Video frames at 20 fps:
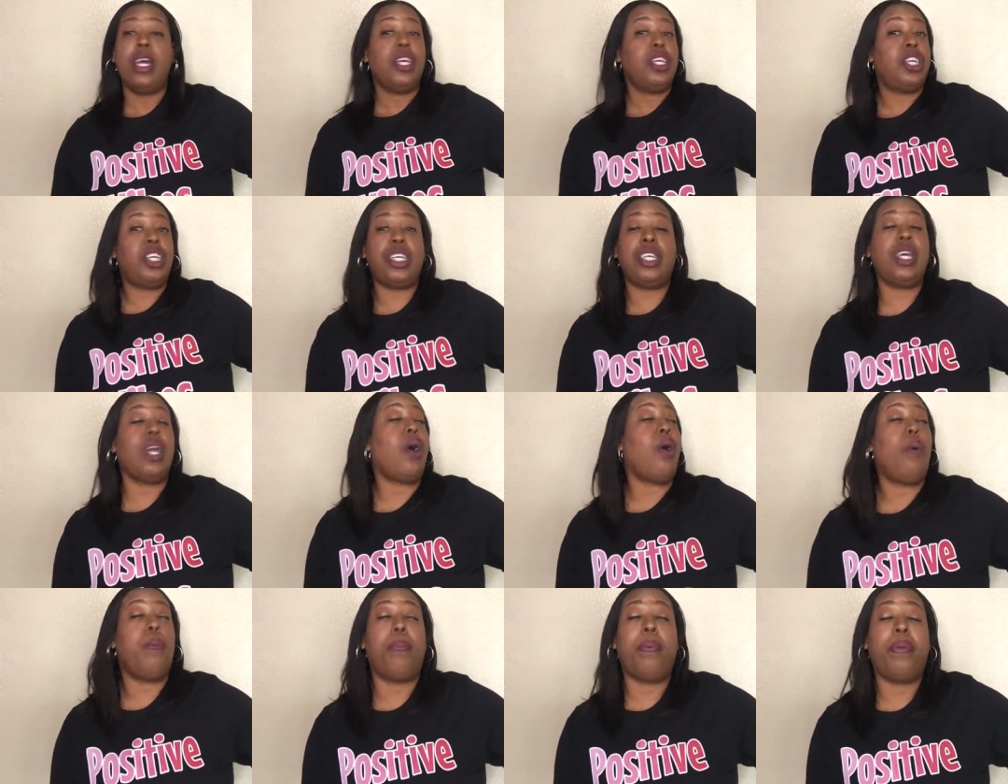She
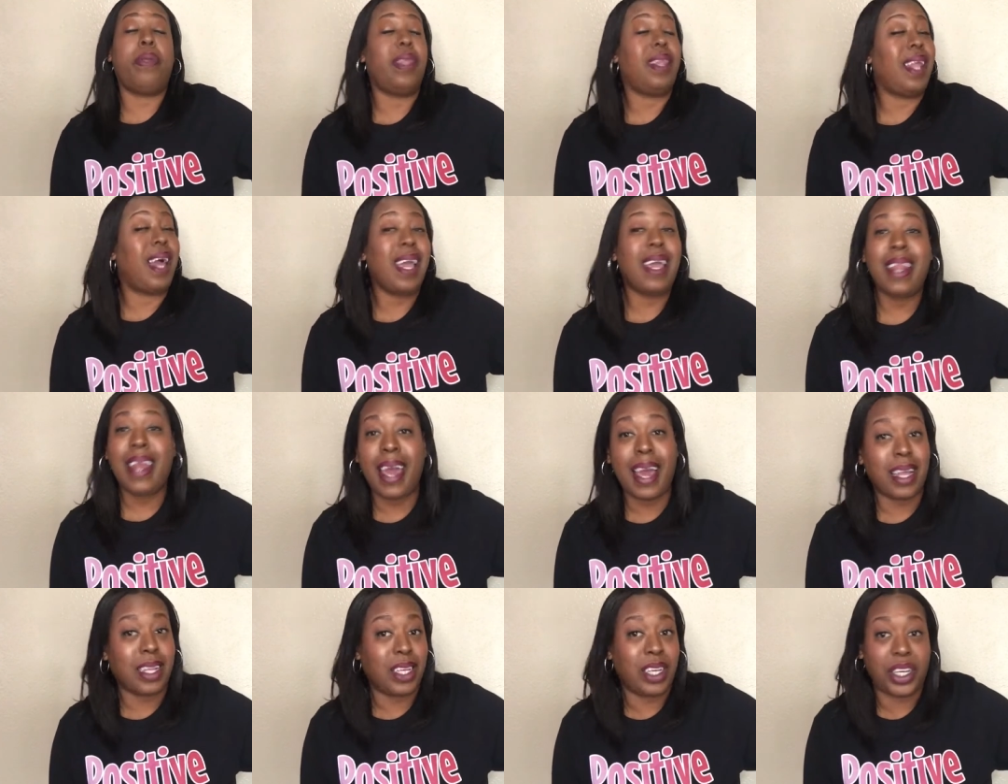don't play
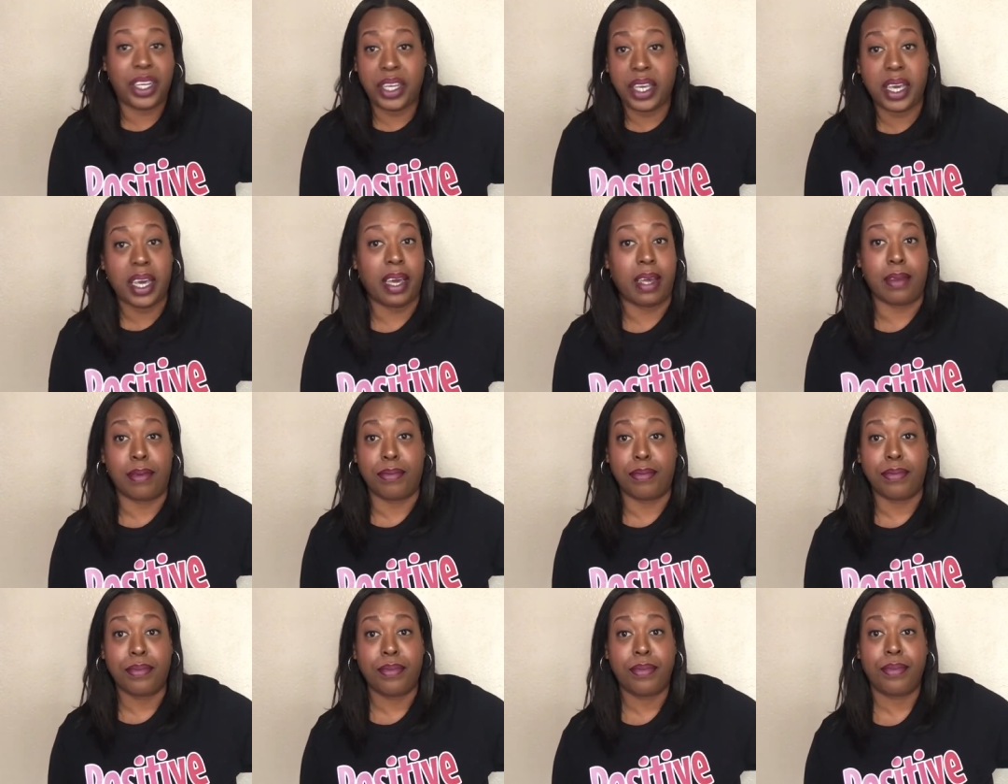that shit.
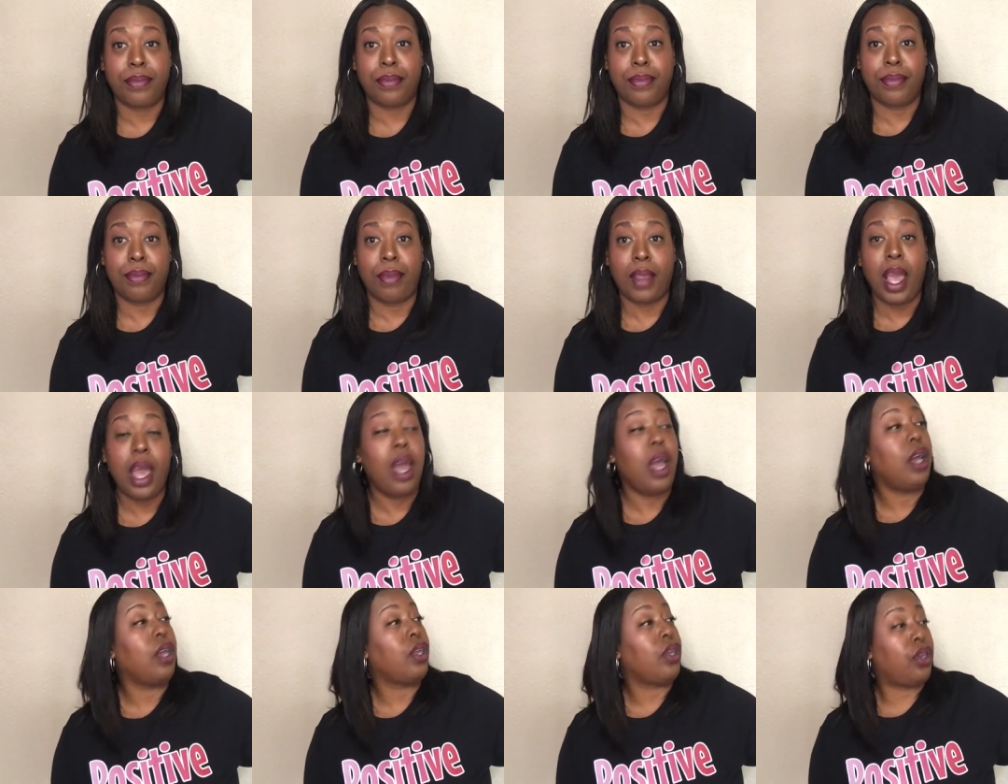
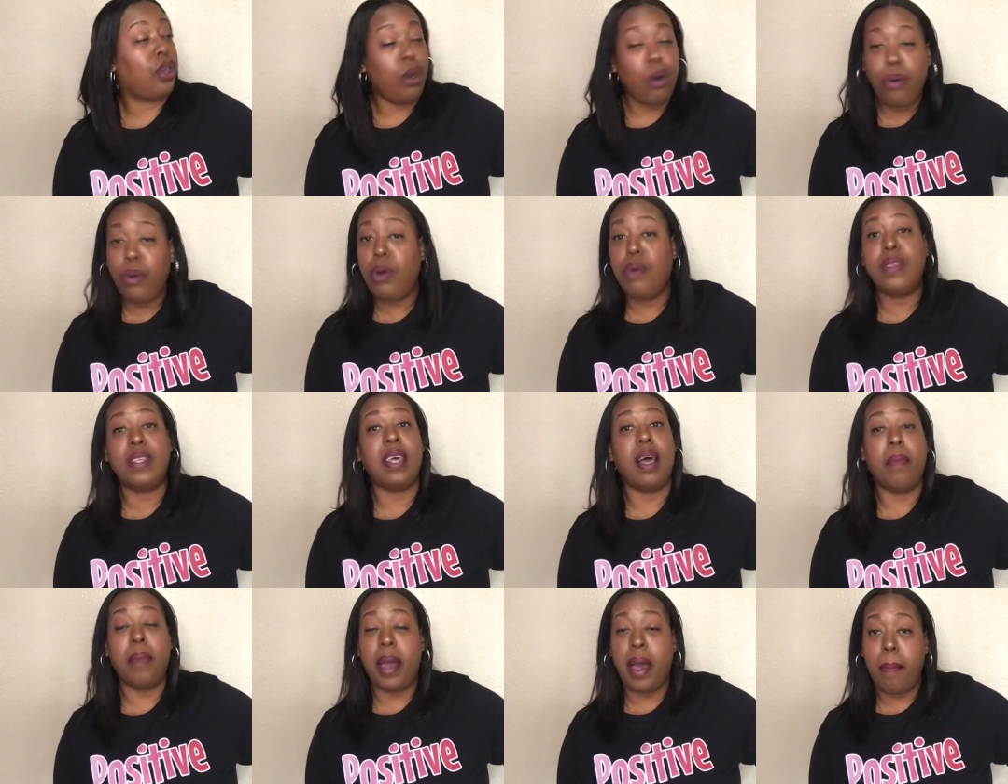You do
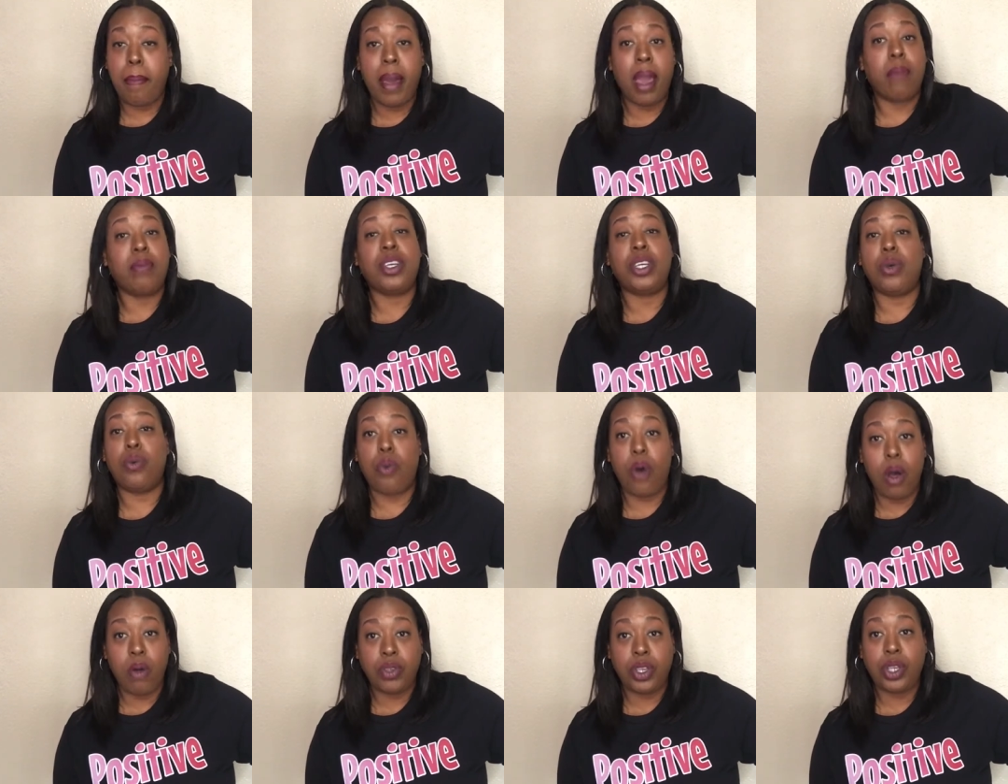something to her baby, she
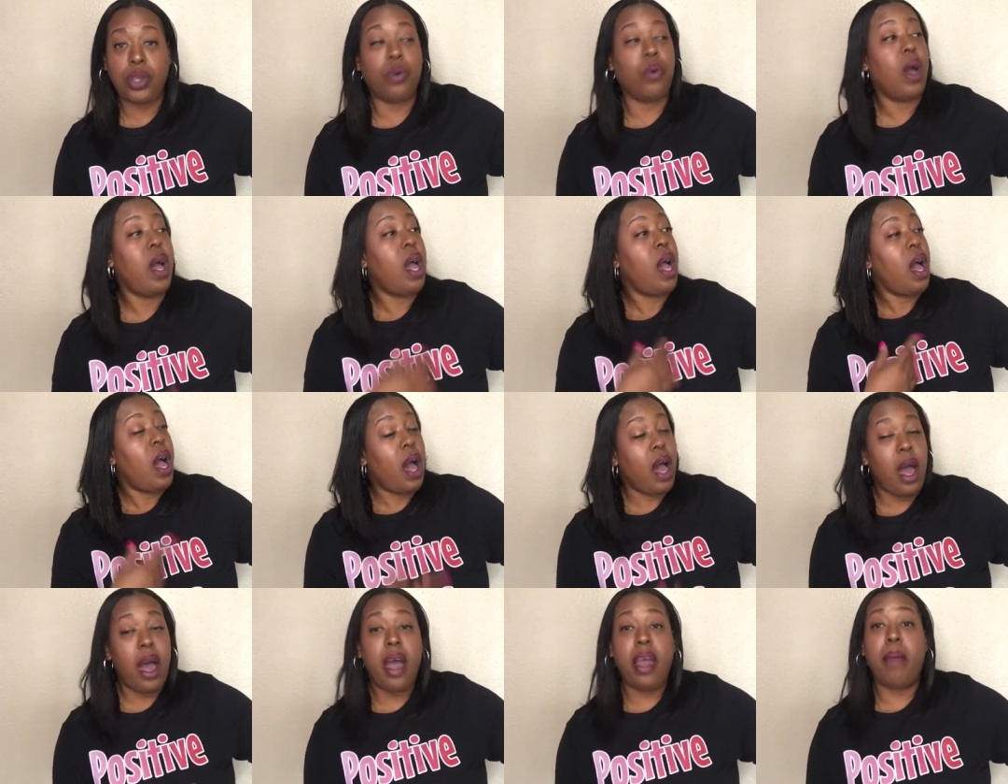want to.
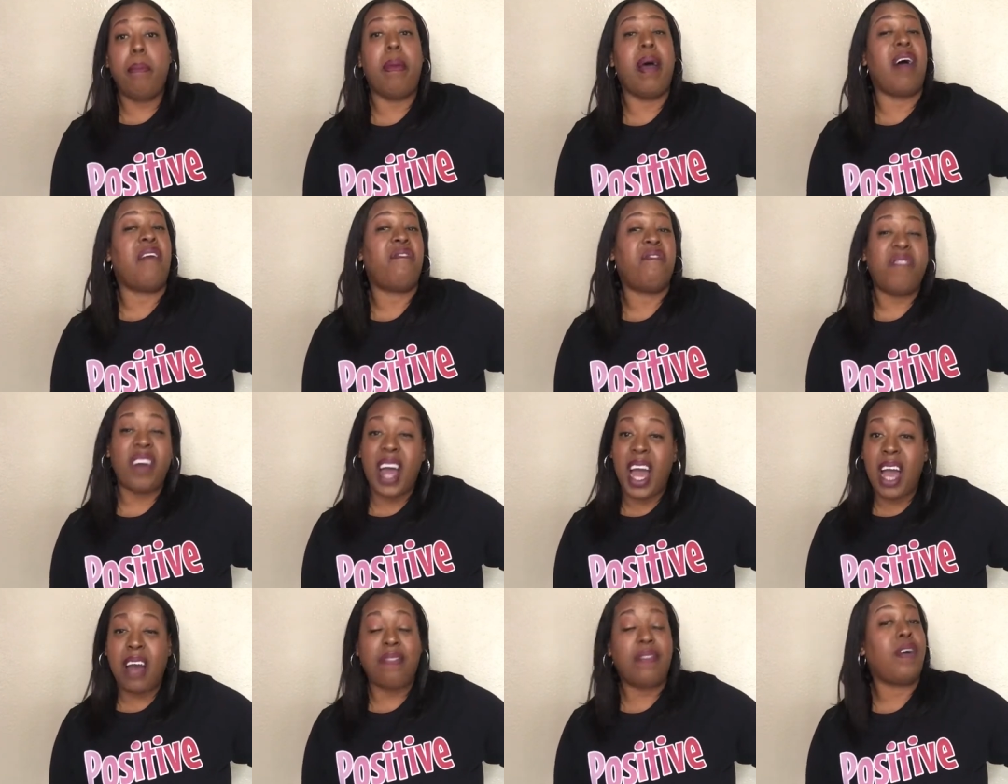Hun, about
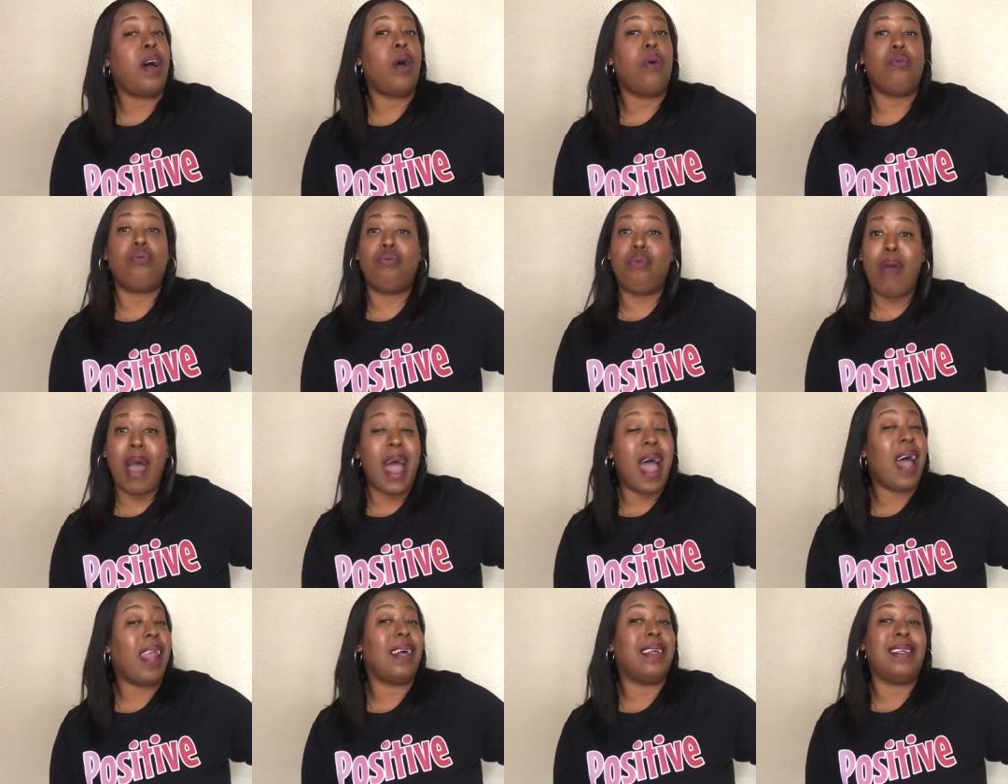five of her
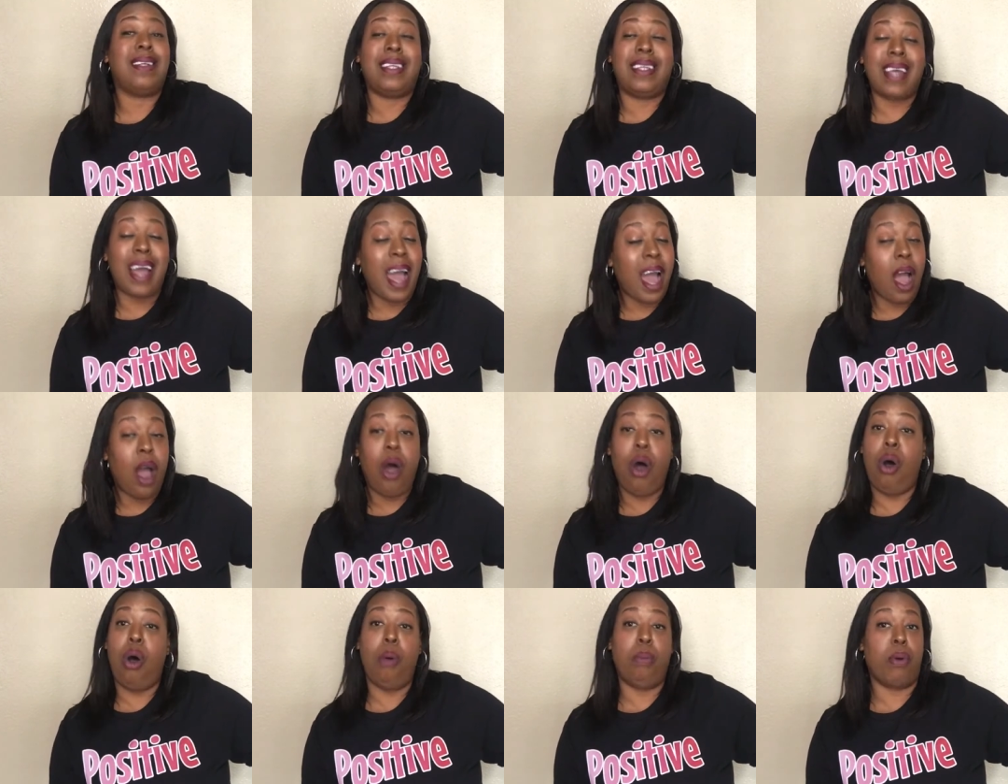ride or die
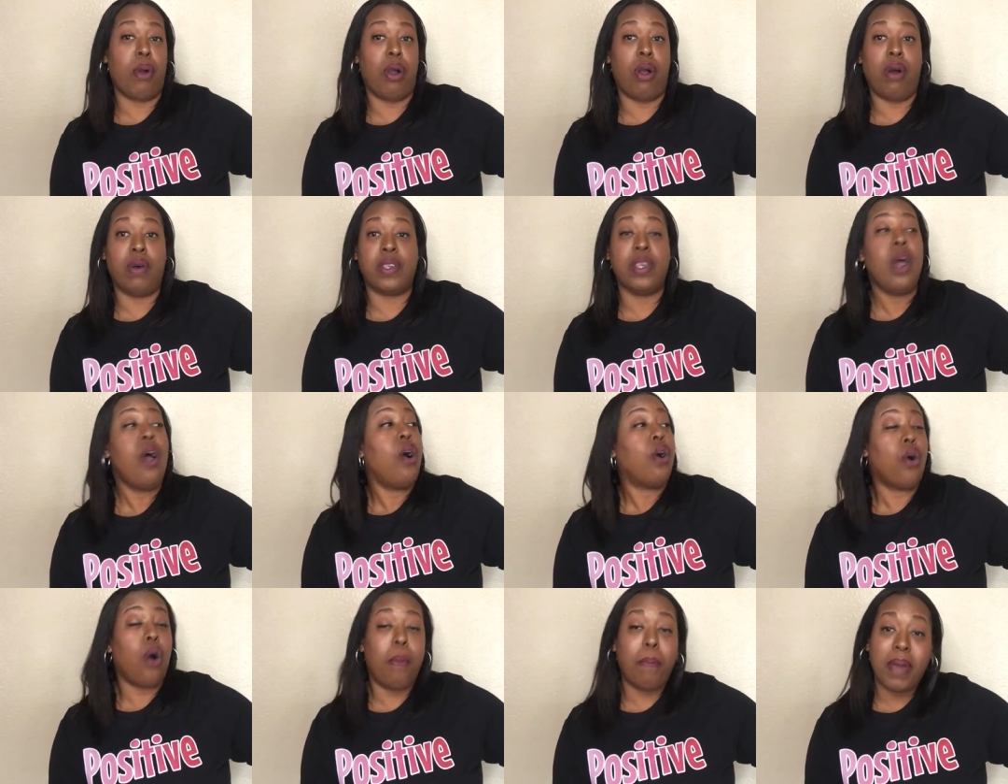homegirls
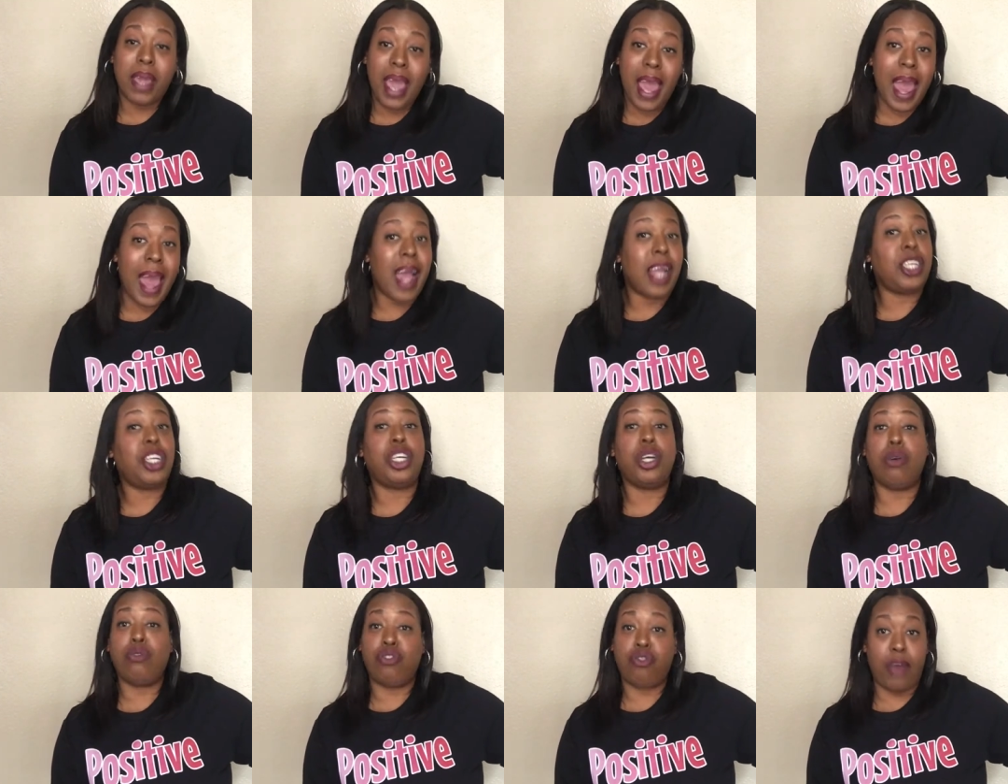gonna be at
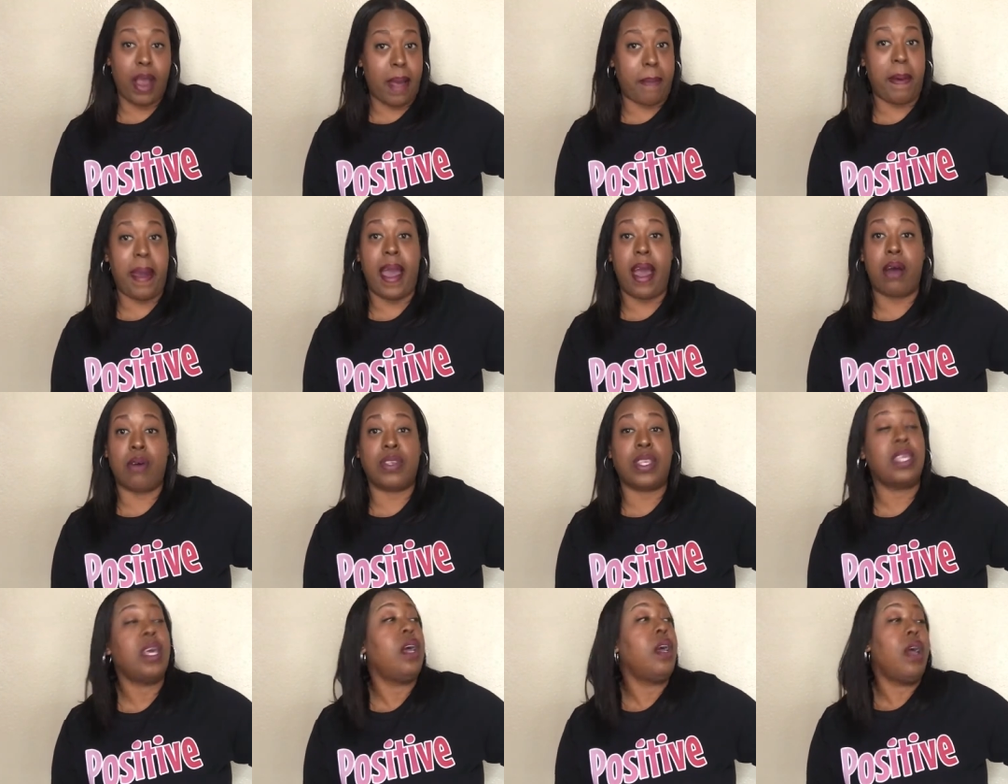your trap
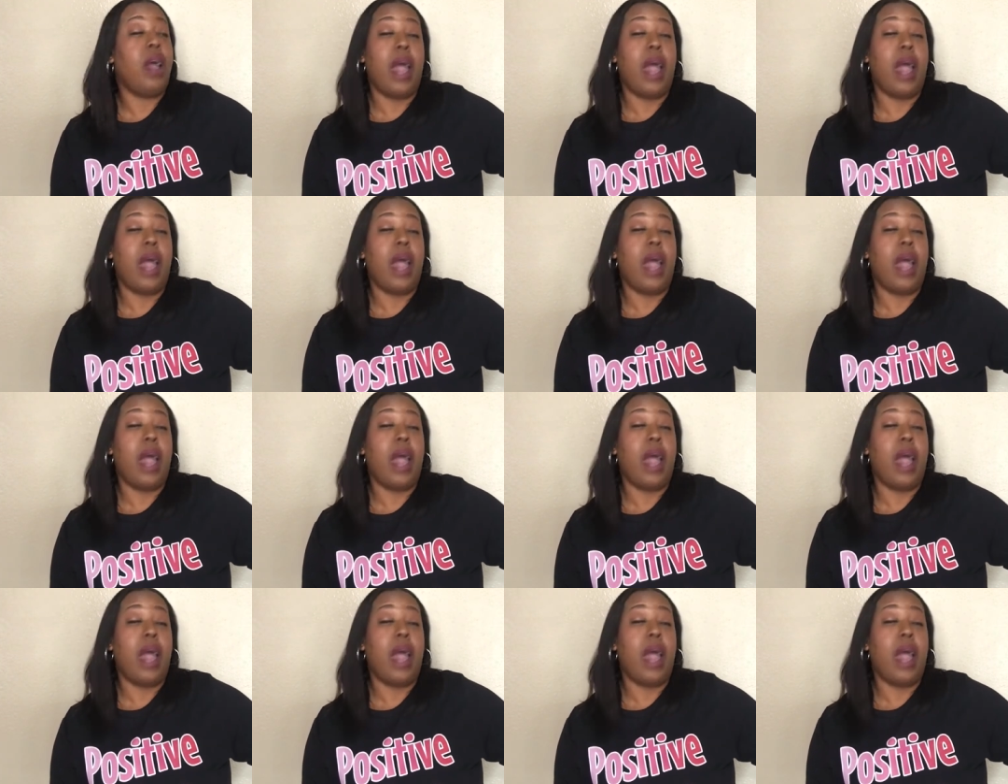house